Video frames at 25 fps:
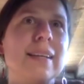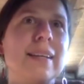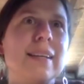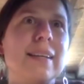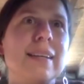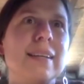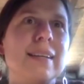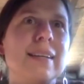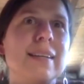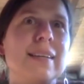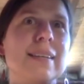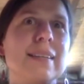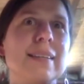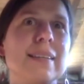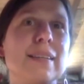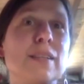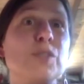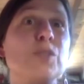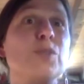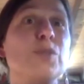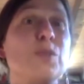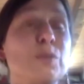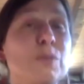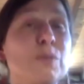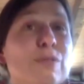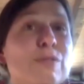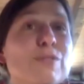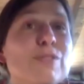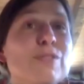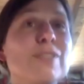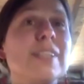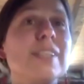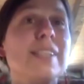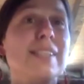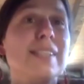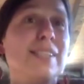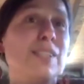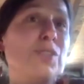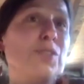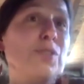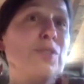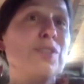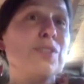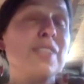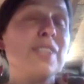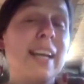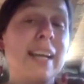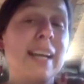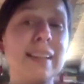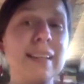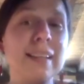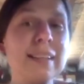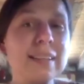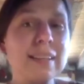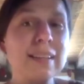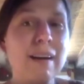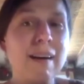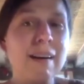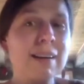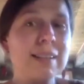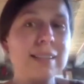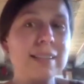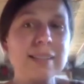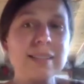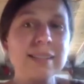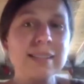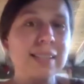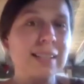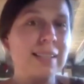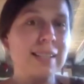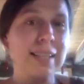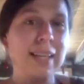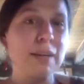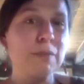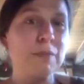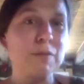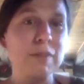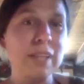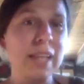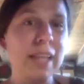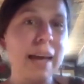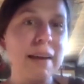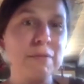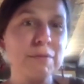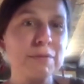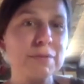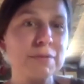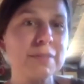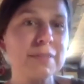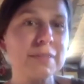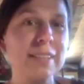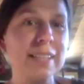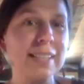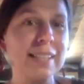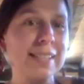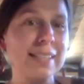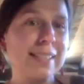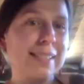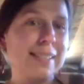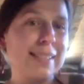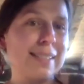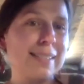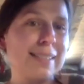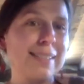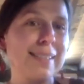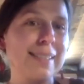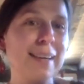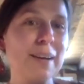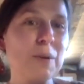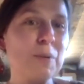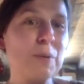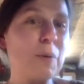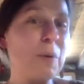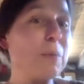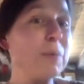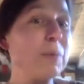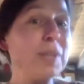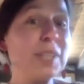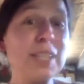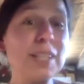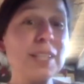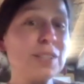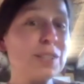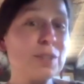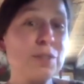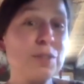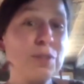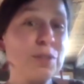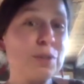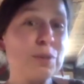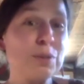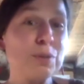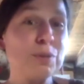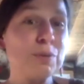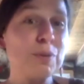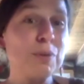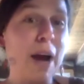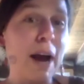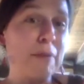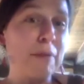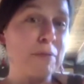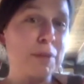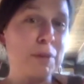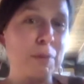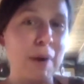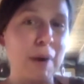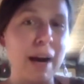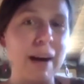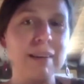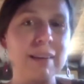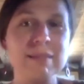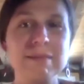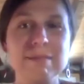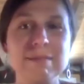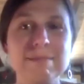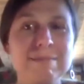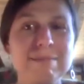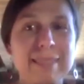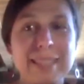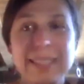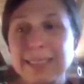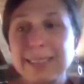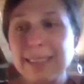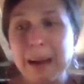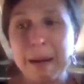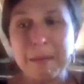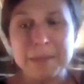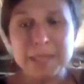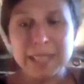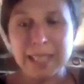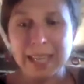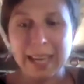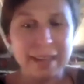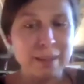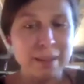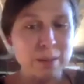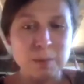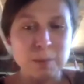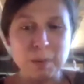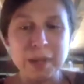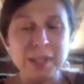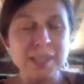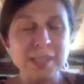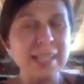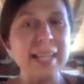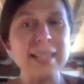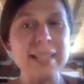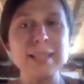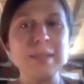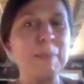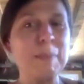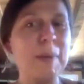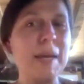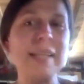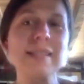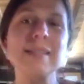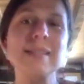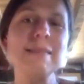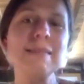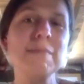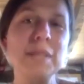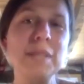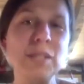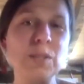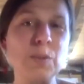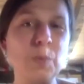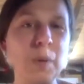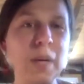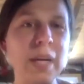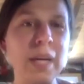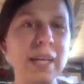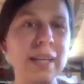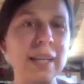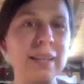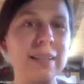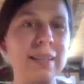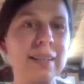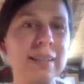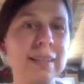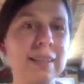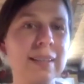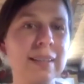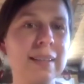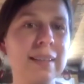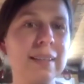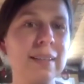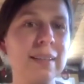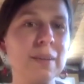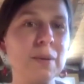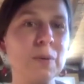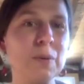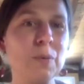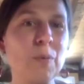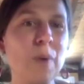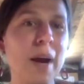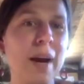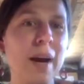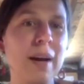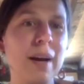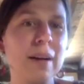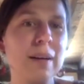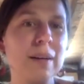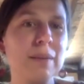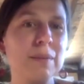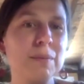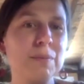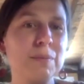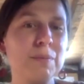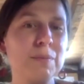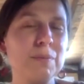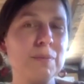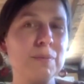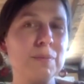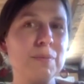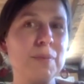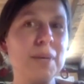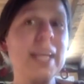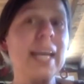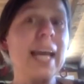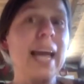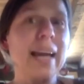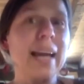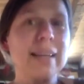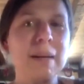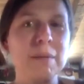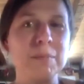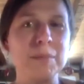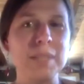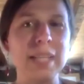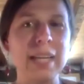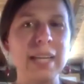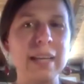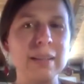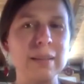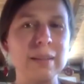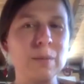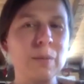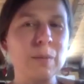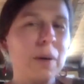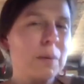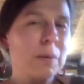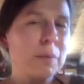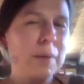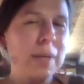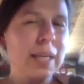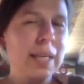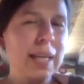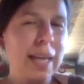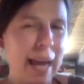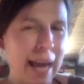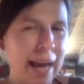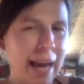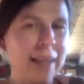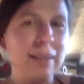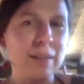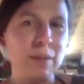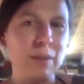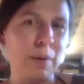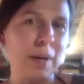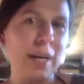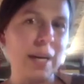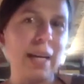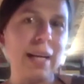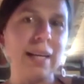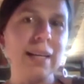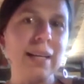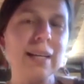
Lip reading: the students, the teachers, and I think the artists can take for life. This is what we need to do everywhere. Just come together. Where's that space in between where we can come together, where we can agree?